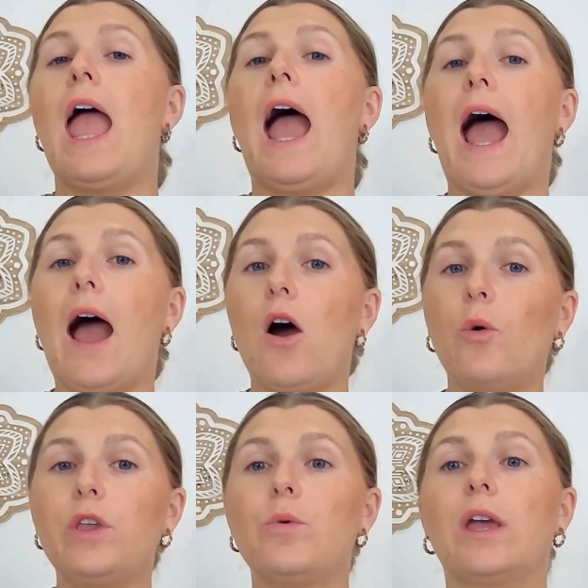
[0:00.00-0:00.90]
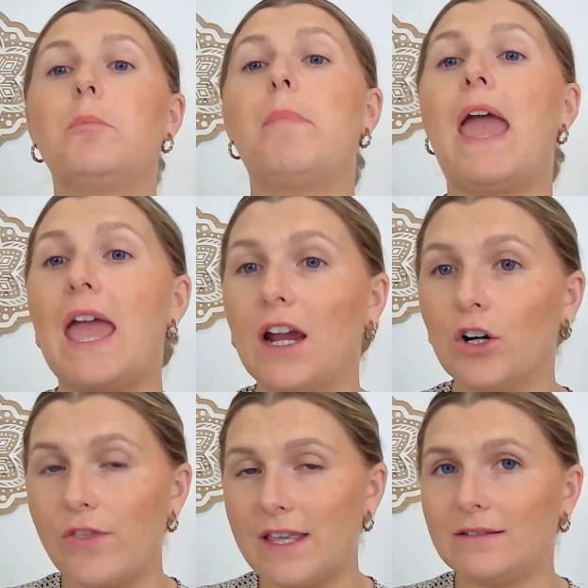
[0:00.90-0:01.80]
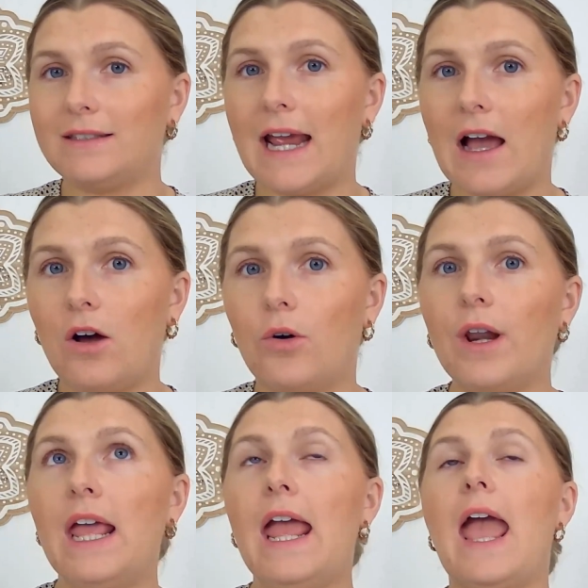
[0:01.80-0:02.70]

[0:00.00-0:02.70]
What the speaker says: how you can pare these down